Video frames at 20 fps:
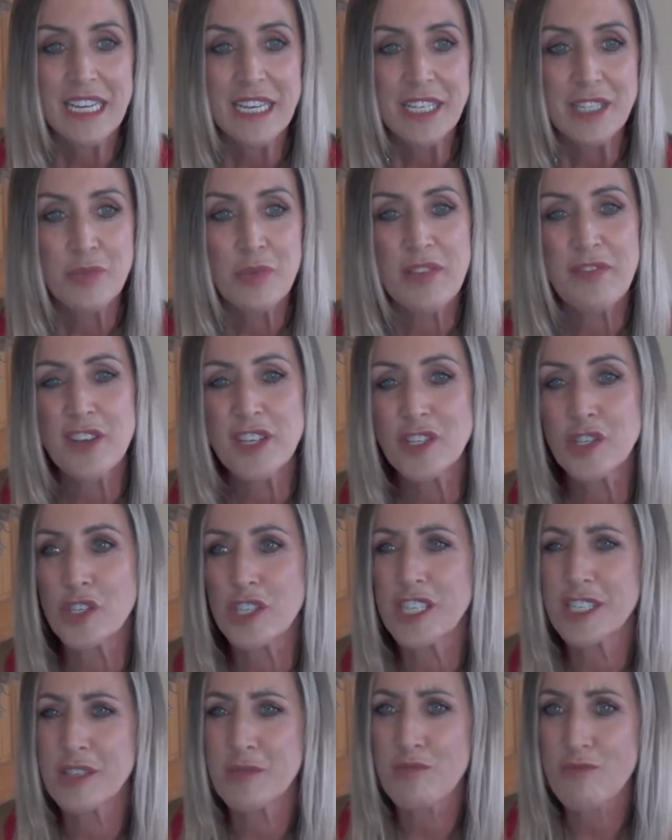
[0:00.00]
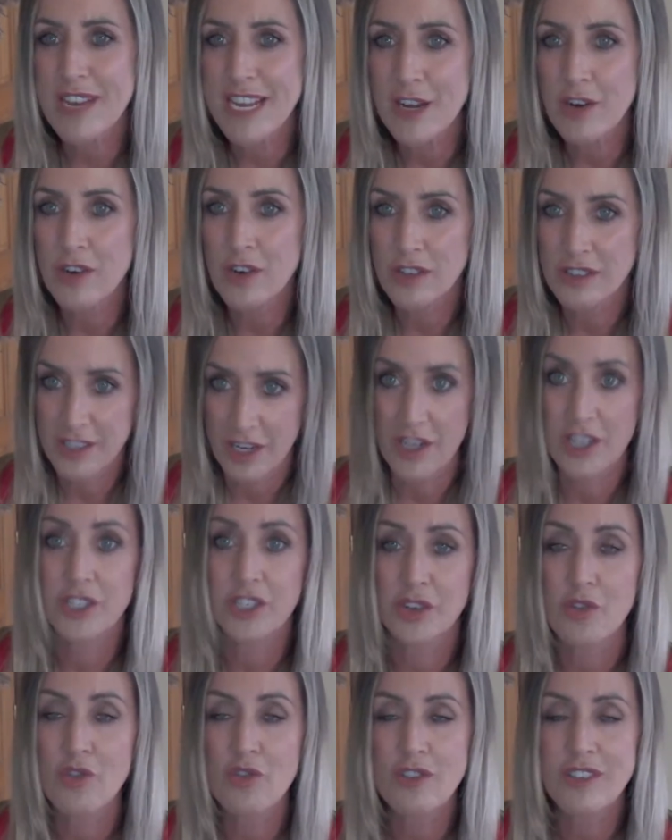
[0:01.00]
So we've conducted some research
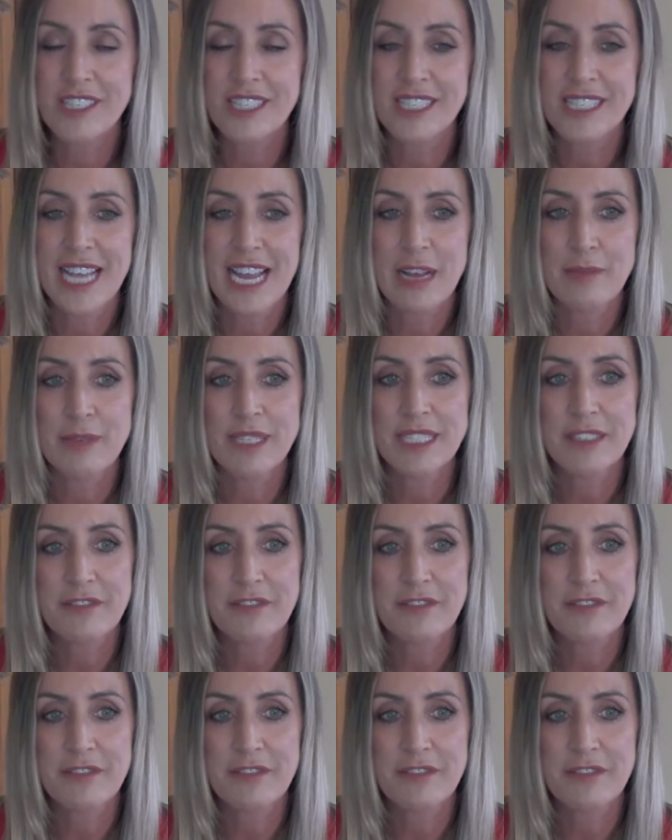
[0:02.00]
across the segment